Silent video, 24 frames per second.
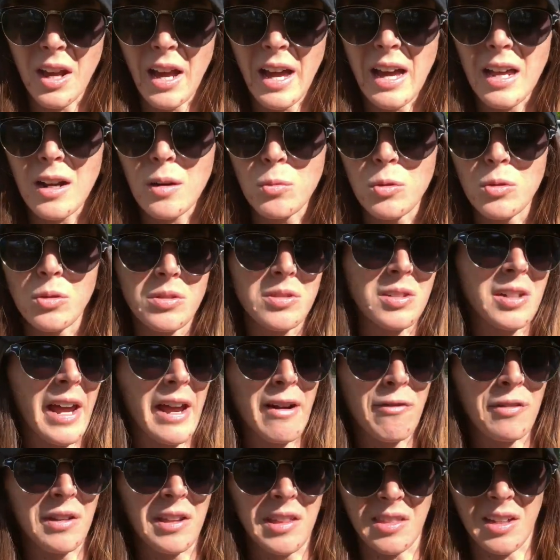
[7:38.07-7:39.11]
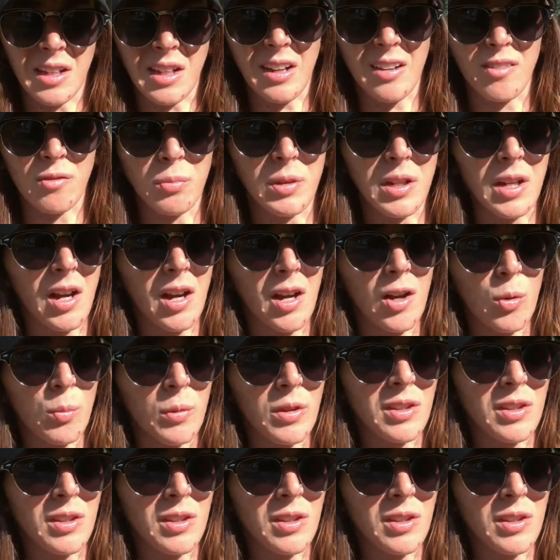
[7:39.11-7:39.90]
animals and everything I've become,